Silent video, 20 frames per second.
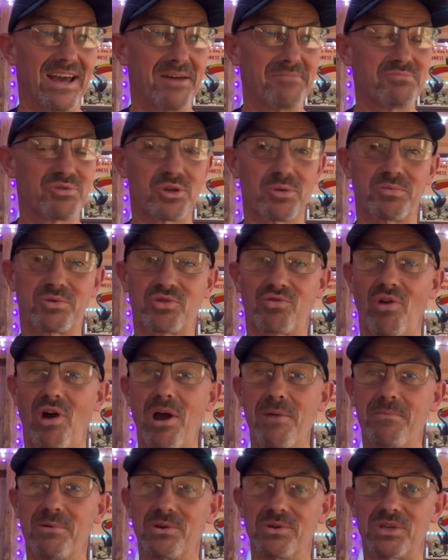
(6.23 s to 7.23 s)

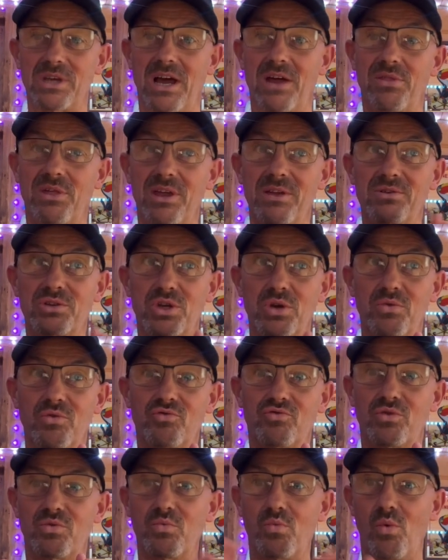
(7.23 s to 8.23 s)
subscribers. I think
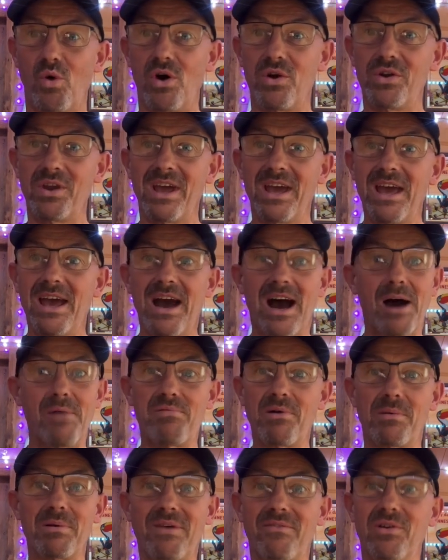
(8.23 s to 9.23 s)
201, I'll
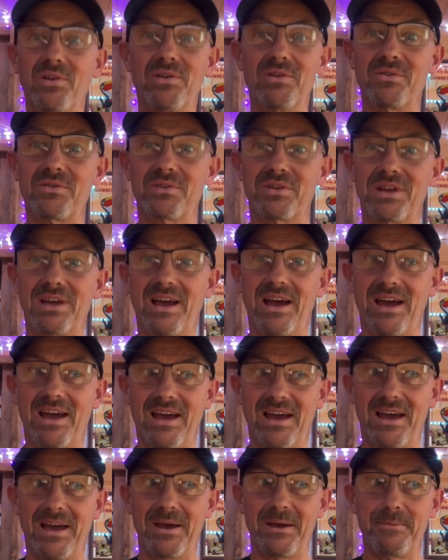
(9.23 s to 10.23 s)
probably have a look
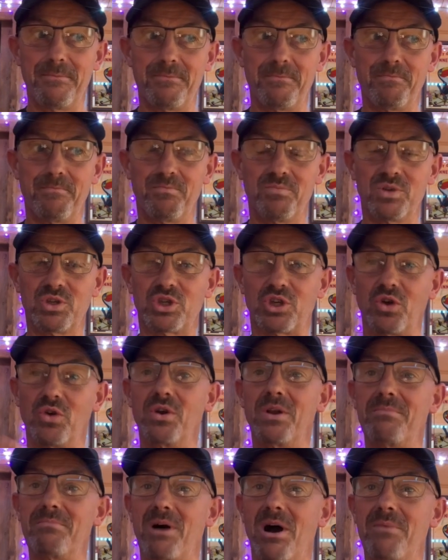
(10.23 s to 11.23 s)
soon.
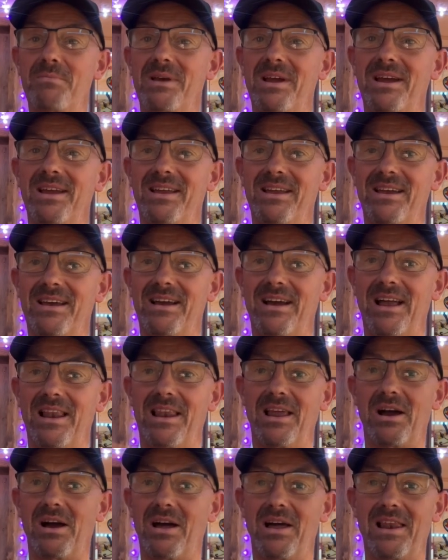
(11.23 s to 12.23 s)
It might be a
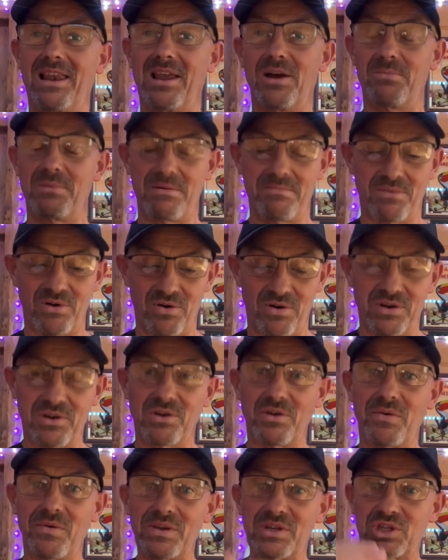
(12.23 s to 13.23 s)
little bit more, I don't
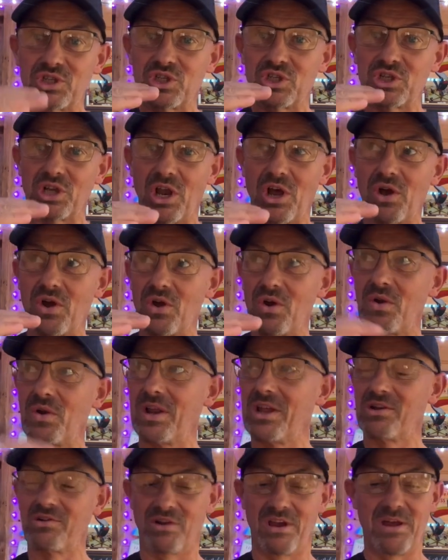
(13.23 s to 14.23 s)
know, it's
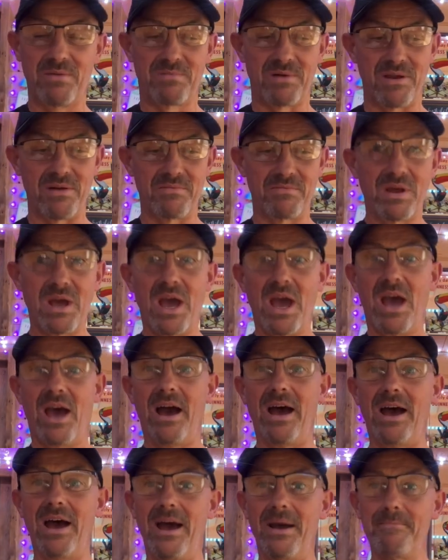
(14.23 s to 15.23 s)
slowly creeping.
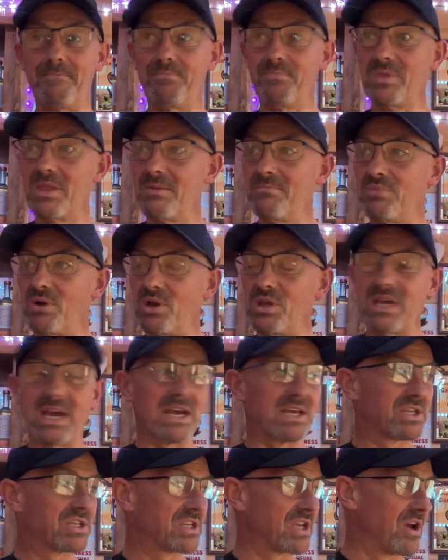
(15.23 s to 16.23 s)
But yes,
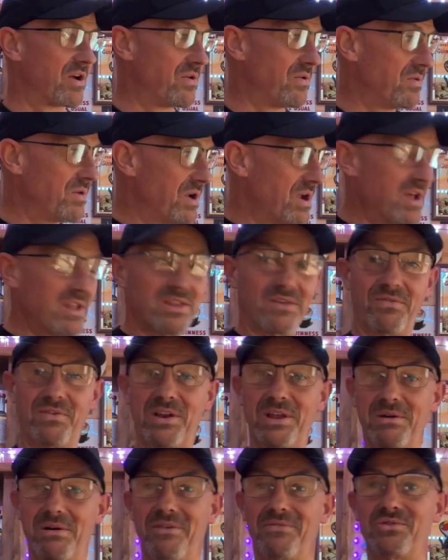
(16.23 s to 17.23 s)
yeah, so the
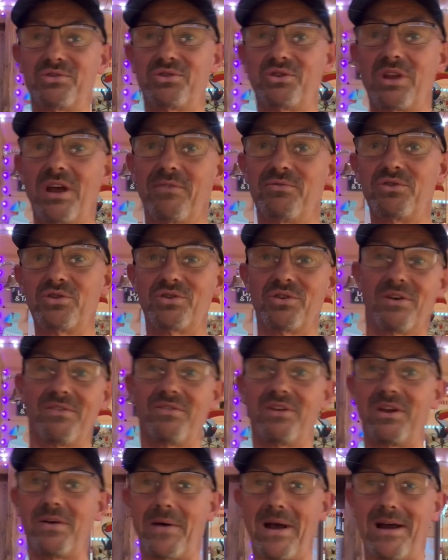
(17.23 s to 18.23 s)
video, I've just done a
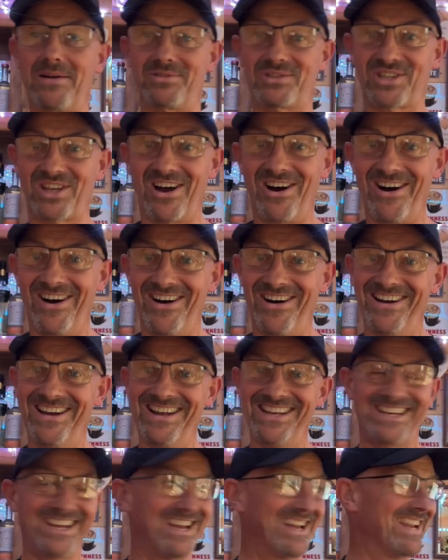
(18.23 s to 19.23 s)
video outside
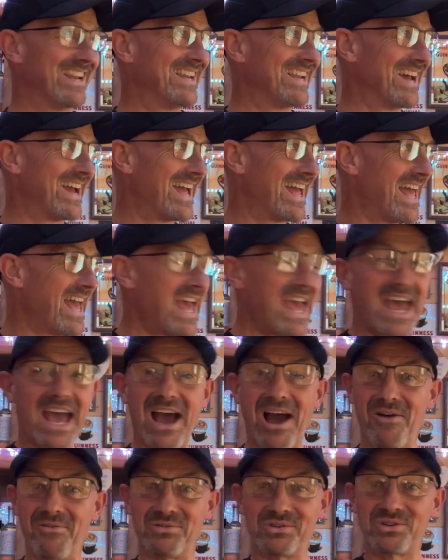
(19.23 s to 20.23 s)
and
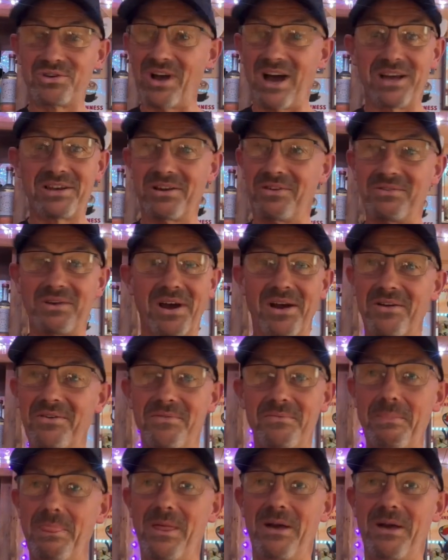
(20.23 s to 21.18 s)
probably